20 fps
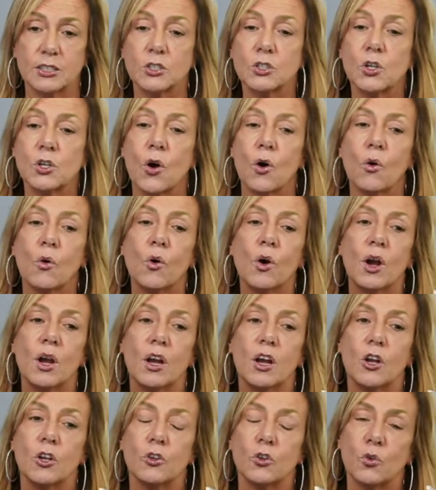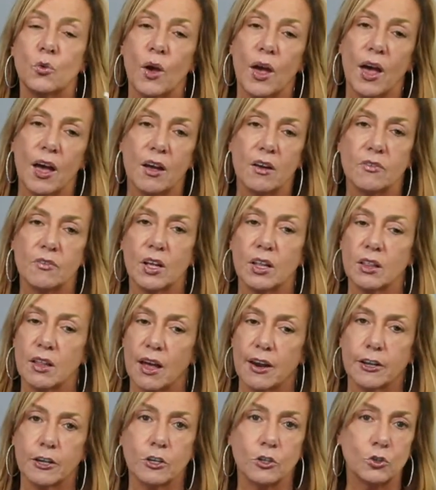So you have a
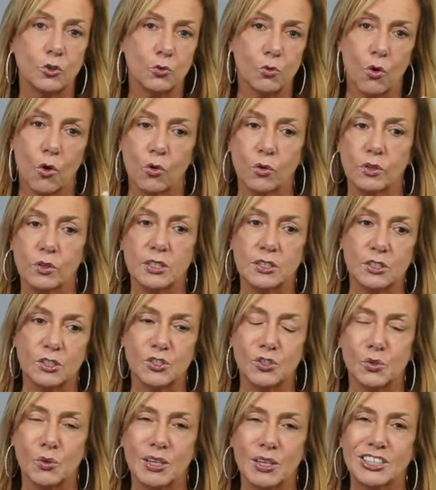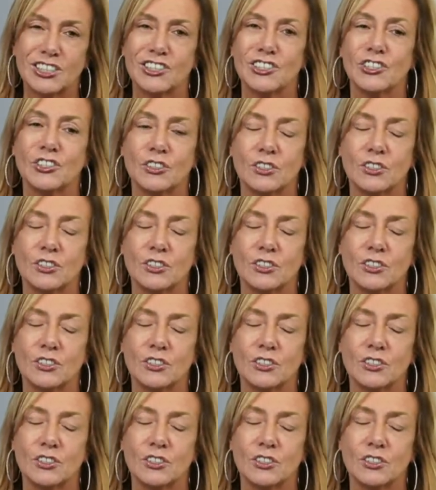lot of control in this situation.